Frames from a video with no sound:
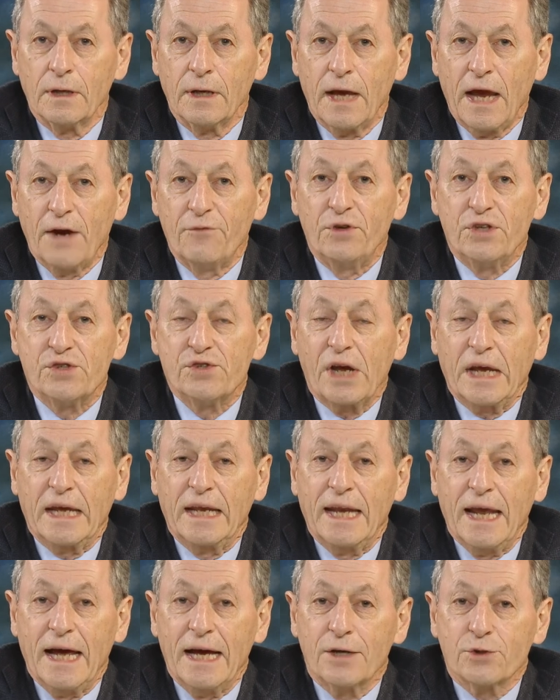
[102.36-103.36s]
Every
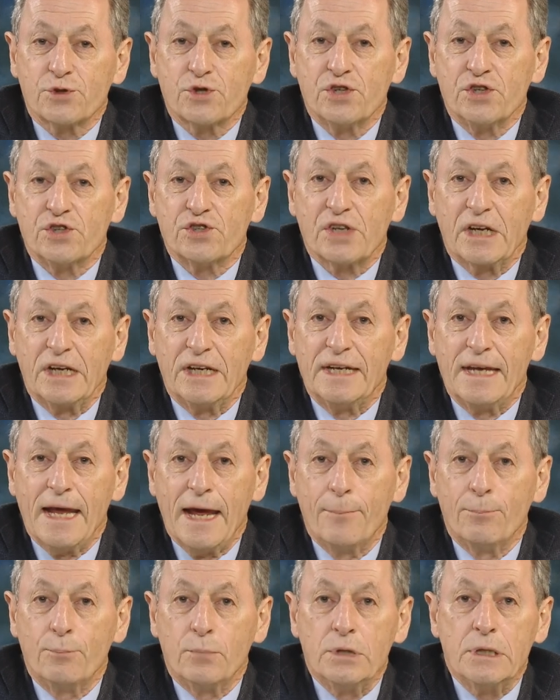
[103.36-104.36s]
second house is
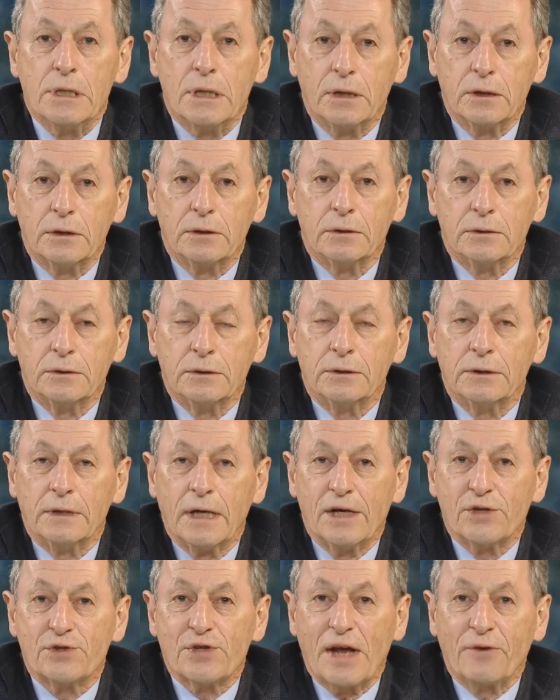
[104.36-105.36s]
condemned
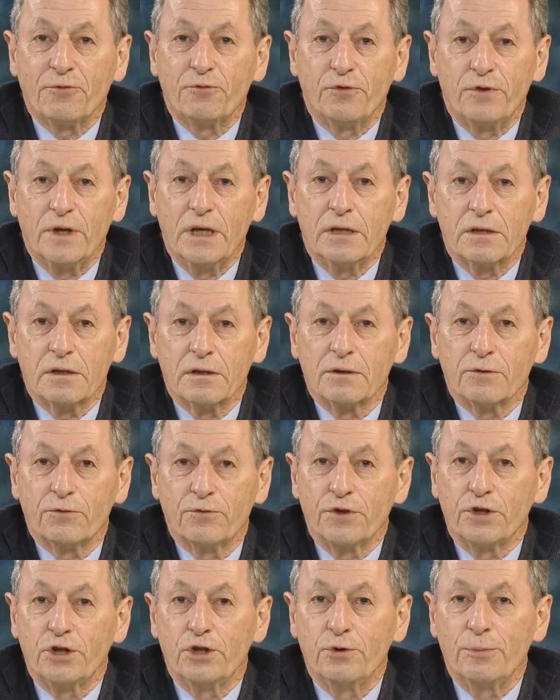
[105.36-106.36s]
as unfit
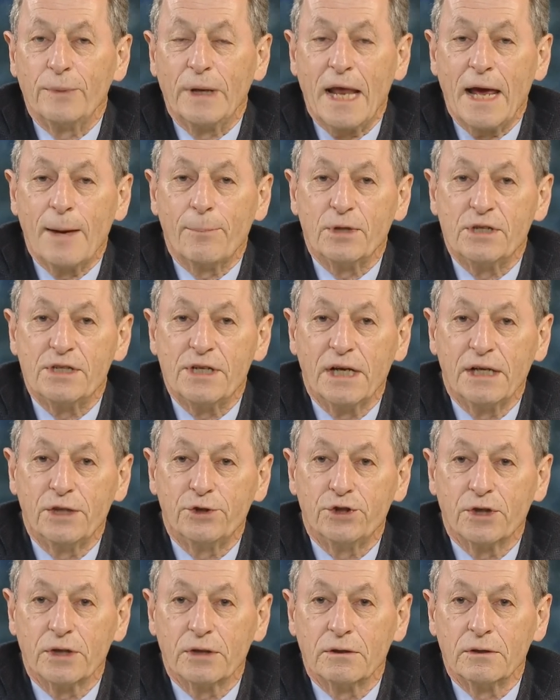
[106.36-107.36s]
for human
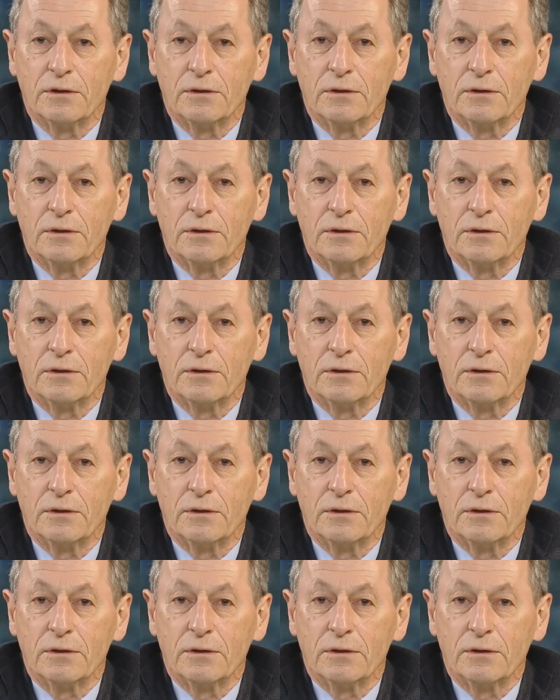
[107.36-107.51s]
habitation.